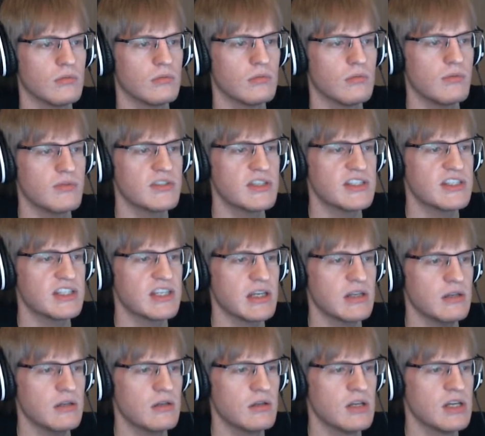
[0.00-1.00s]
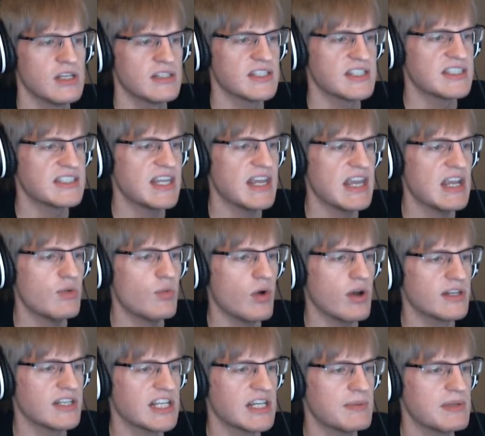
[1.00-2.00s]
What was this again? It says, take
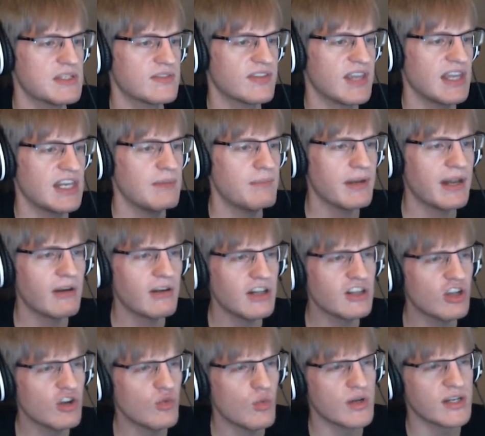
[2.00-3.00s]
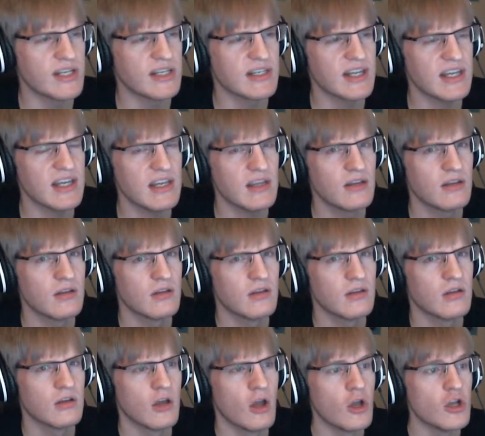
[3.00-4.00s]
one, take a piece of candy, but I already took one, didn't I?
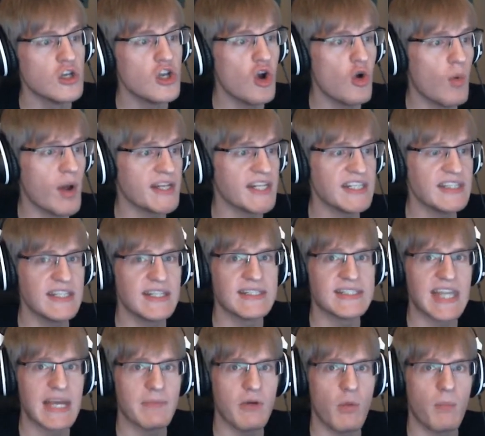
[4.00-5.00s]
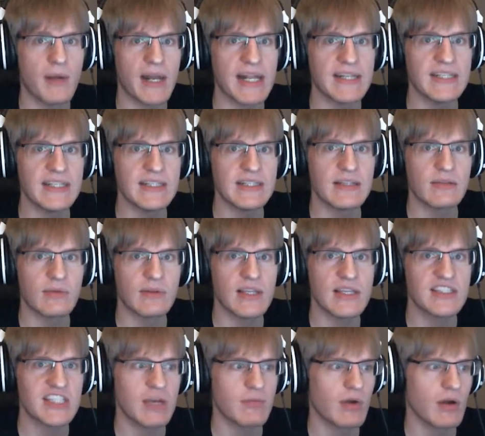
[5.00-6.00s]
No, I did in the demo, but I didn't
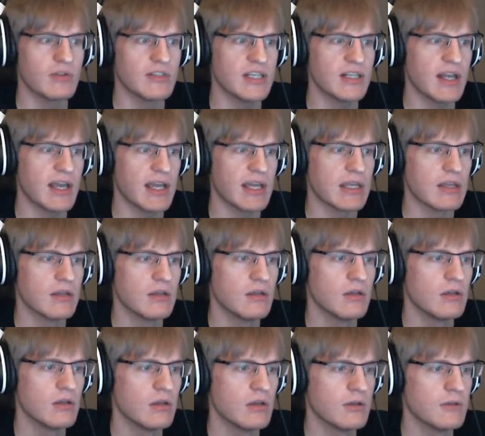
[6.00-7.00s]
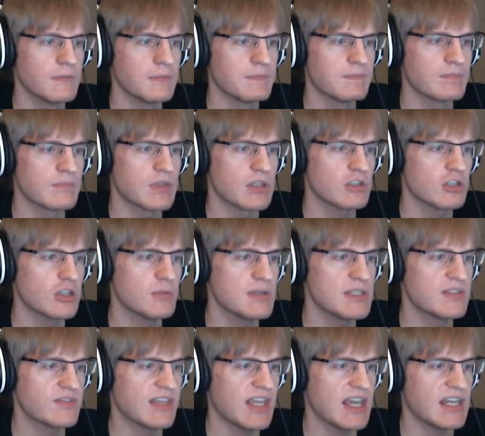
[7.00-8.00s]
this time around, did I? Took a
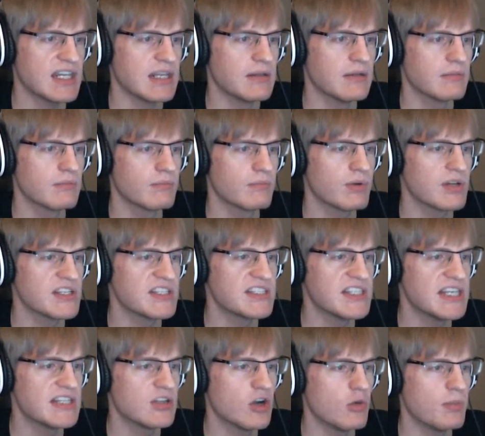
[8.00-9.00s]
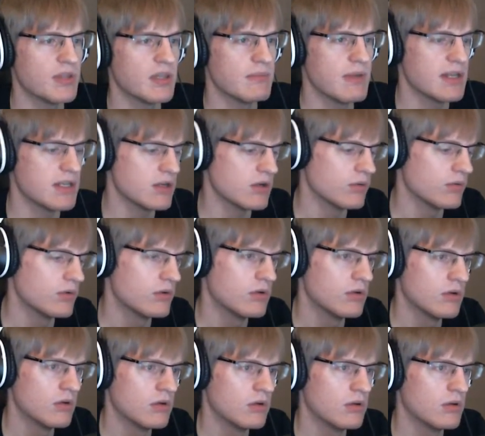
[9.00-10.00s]
piece of candy. Press C to open the menu.
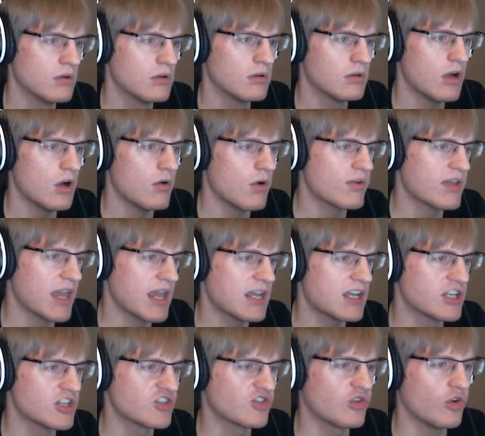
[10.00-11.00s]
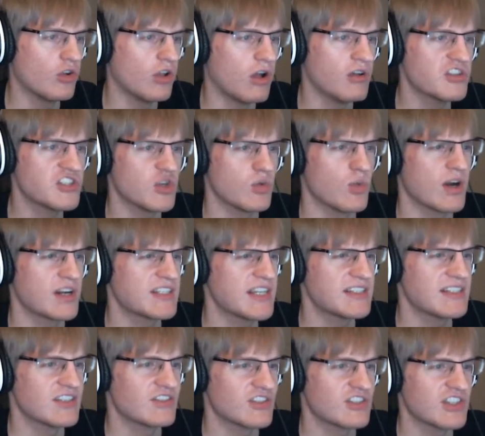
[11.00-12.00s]
Oh, okay, control also works,
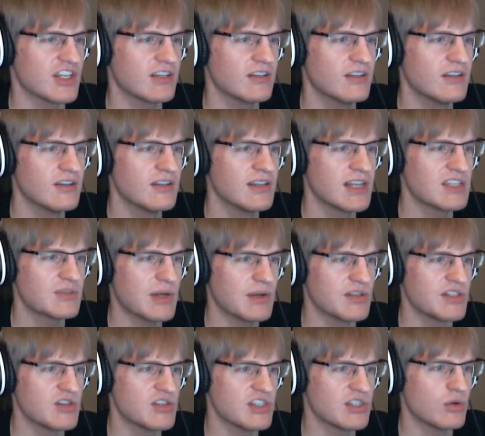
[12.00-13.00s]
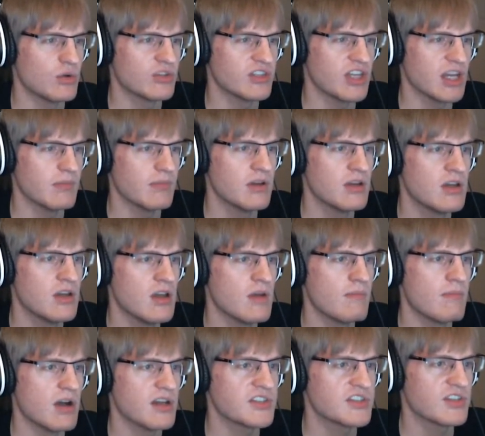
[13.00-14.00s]
that's interesting. That's what I was using the whole time.
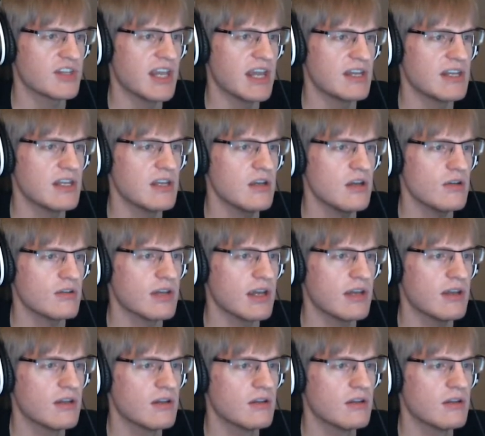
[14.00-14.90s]
Monster candy, okay.